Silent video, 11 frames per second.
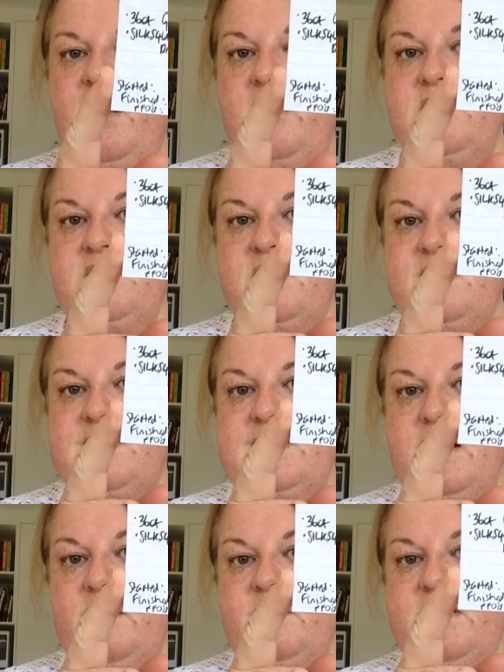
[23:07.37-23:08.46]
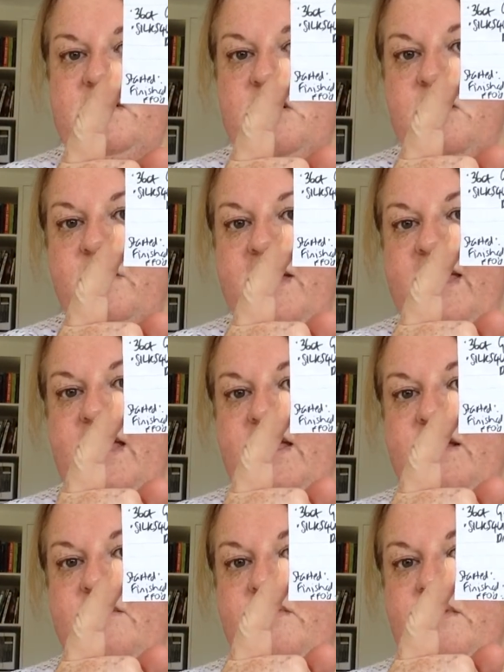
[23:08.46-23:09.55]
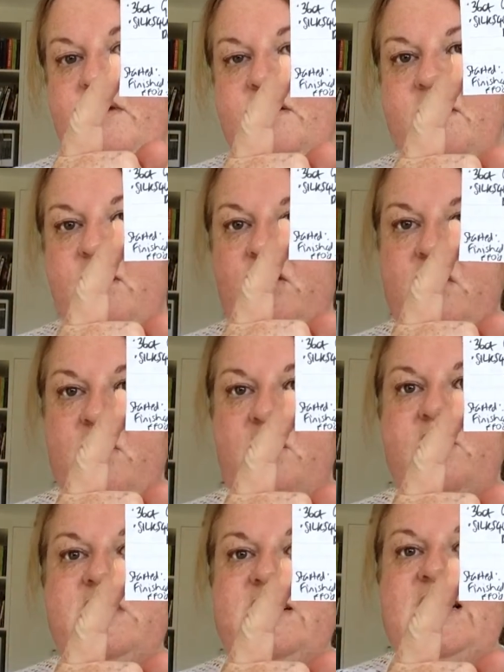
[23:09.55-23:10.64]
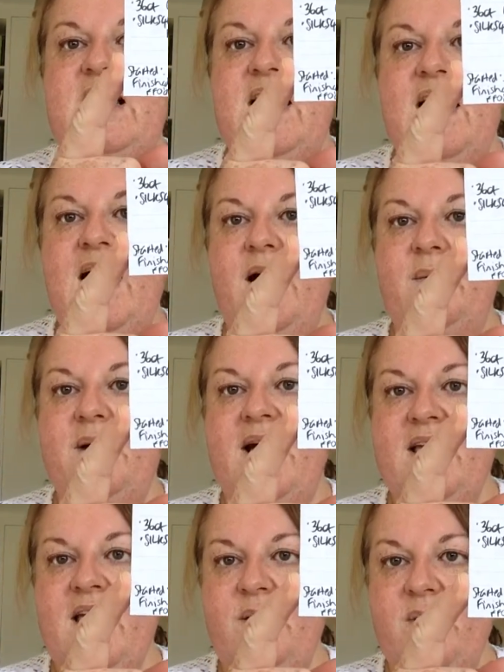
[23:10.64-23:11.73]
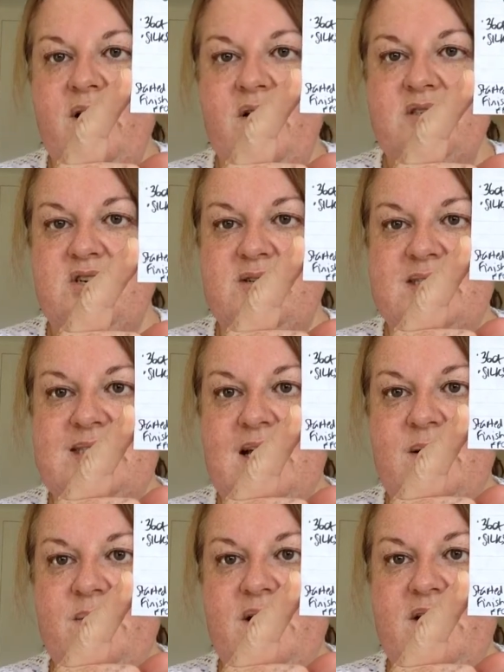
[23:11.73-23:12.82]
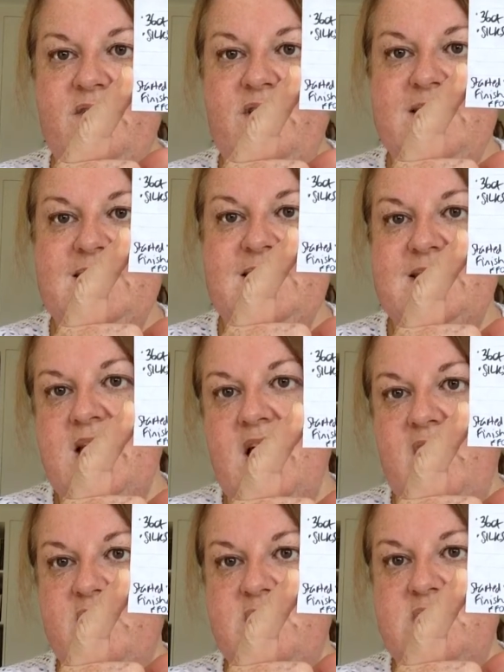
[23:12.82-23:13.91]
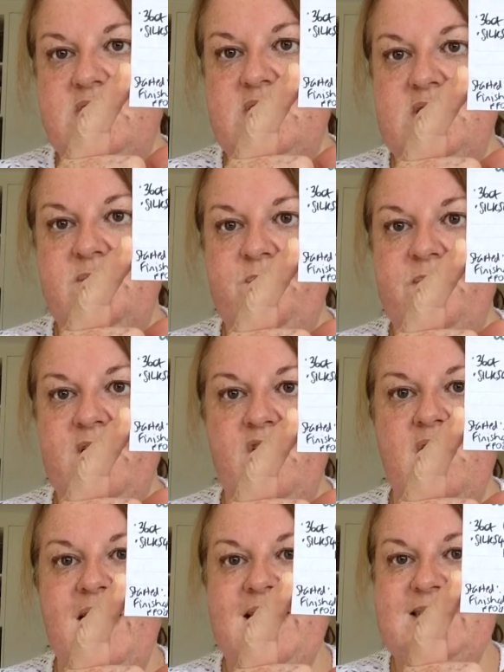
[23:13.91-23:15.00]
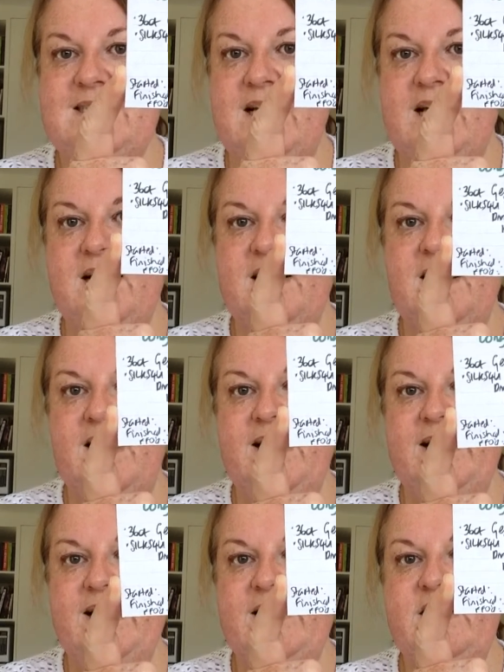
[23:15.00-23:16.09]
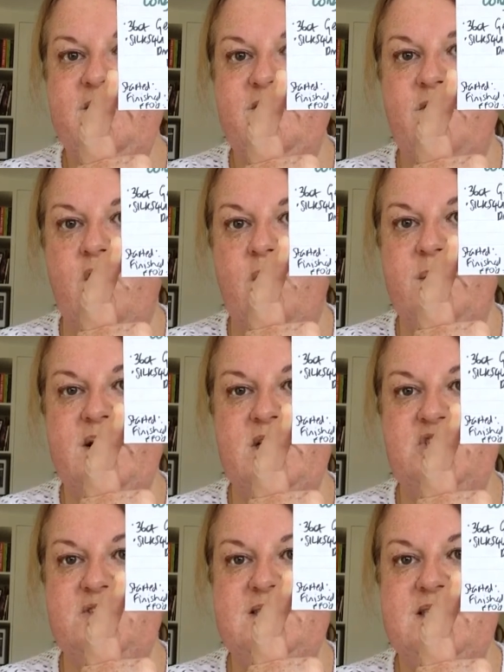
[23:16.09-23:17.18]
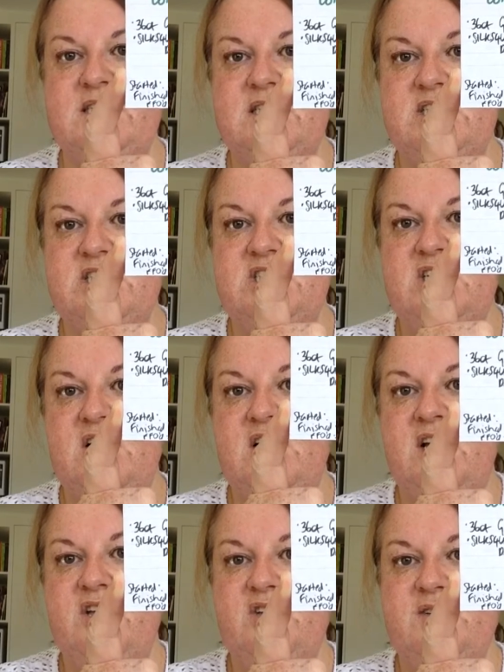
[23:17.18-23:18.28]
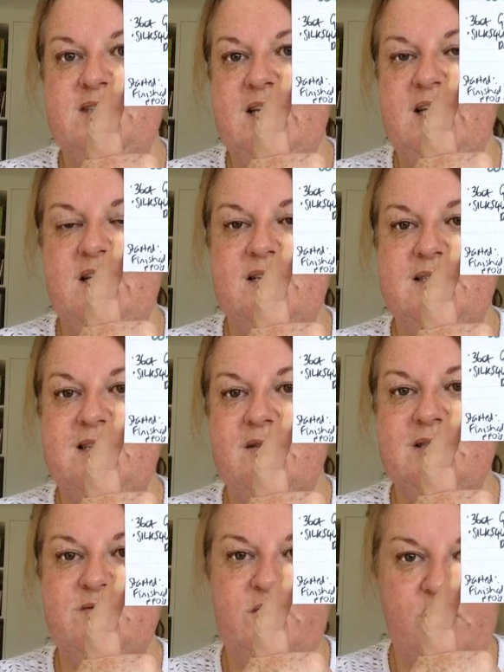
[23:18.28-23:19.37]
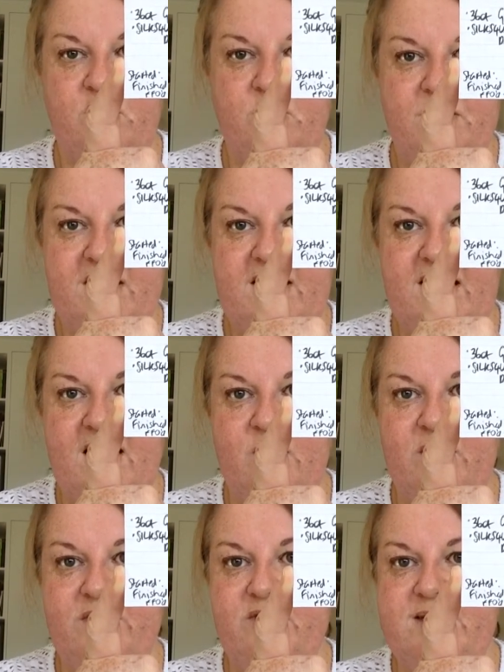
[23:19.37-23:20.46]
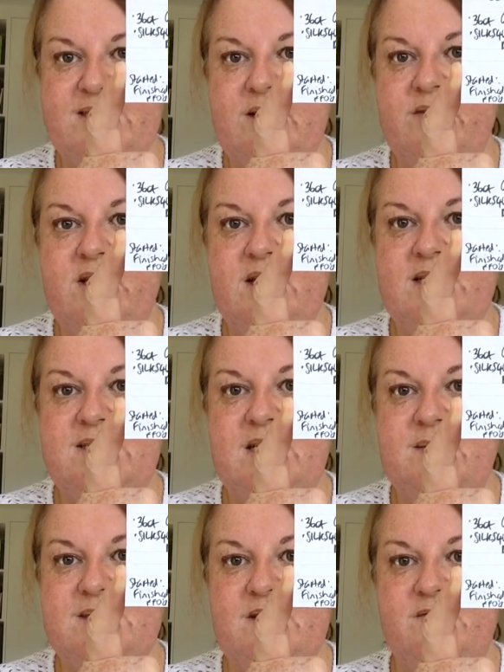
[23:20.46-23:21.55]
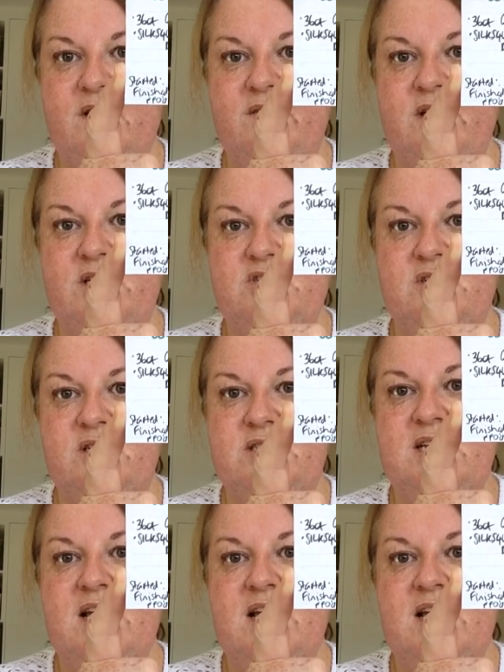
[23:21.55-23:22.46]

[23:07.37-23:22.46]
Long Dog Sampler. Look at my hand, looking cuticle. R-Kade by Long Dog Sampler, 36 count Geyser linen from Country Stitch, using SILKS4U PR137, DMC 500,